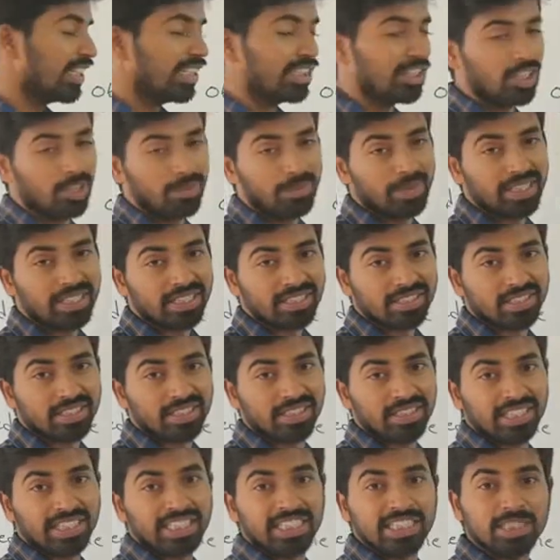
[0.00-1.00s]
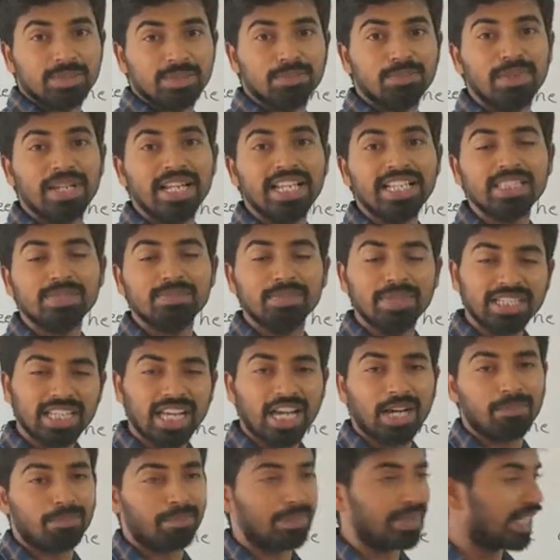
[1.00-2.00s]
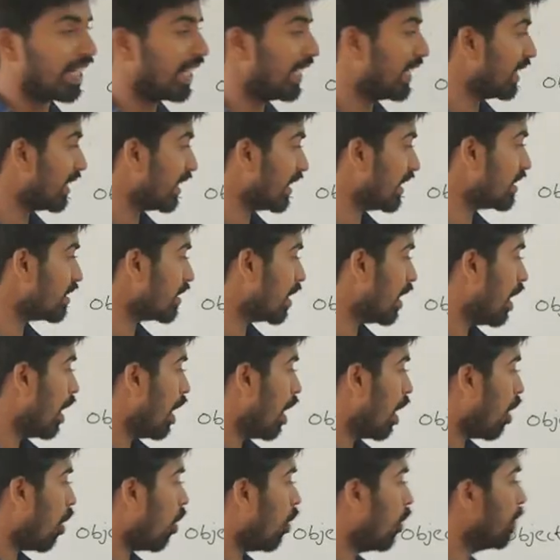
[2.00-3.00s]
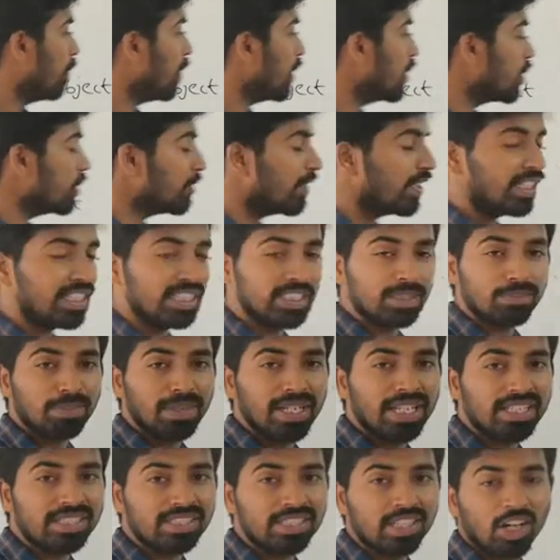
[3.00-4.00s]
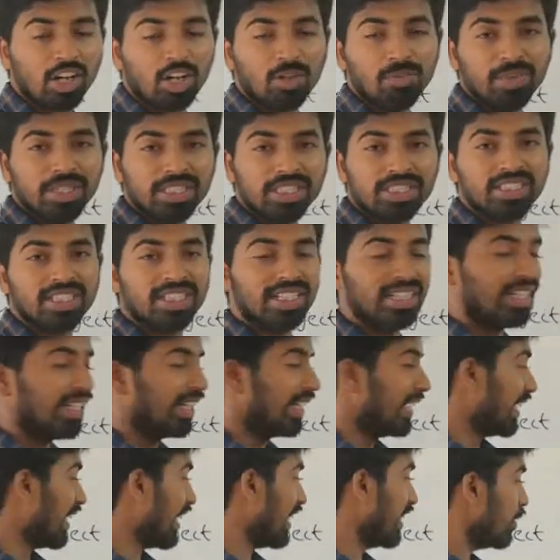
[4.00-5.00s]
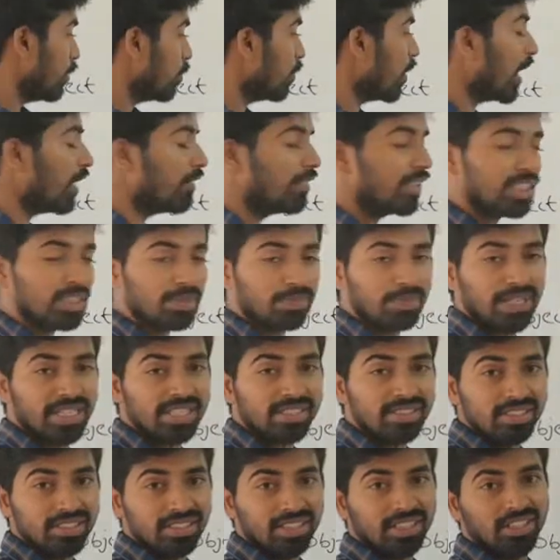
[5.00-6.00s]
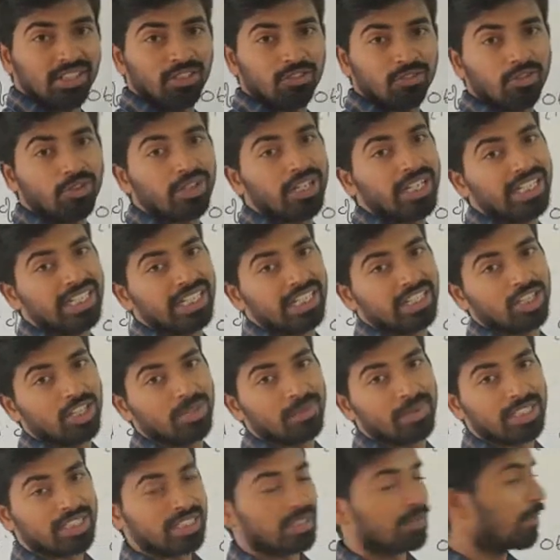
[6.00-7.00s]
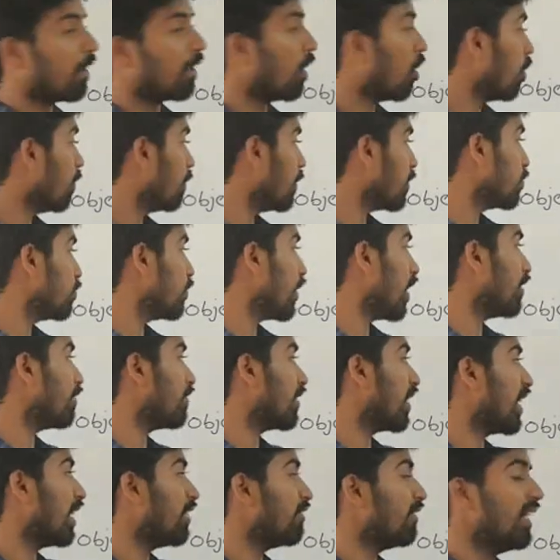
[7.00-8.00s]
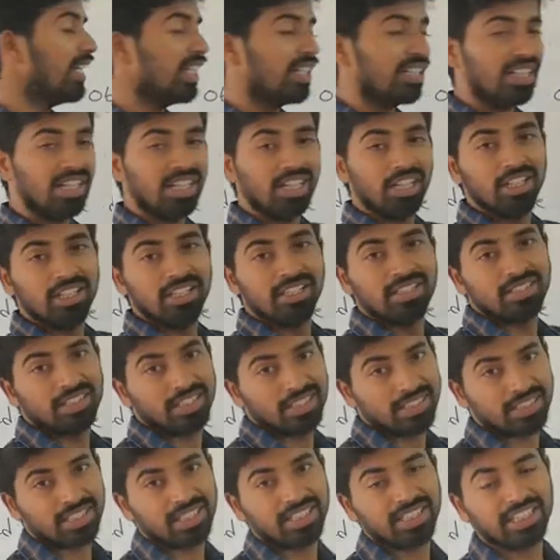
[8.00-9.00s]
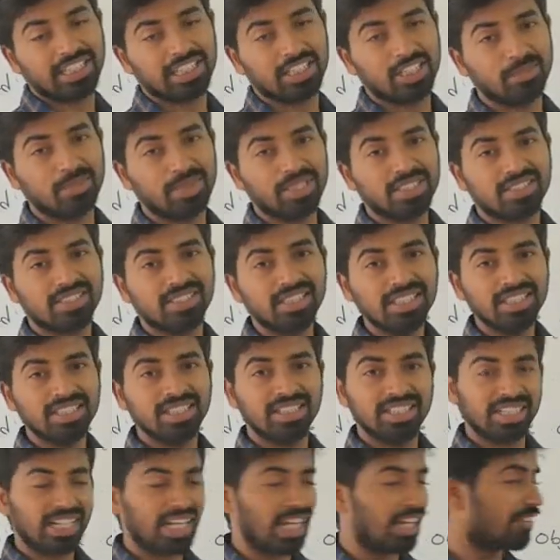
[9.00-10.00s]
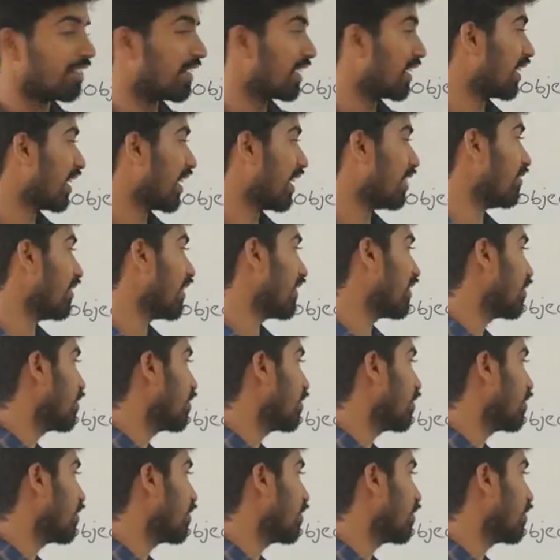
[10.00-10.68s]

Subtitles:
kilometers. The displacement obtained is how much you are displaced, how much length you have displaced, 480 kilometers. How much you have traveled, 600 kilometers the traveled.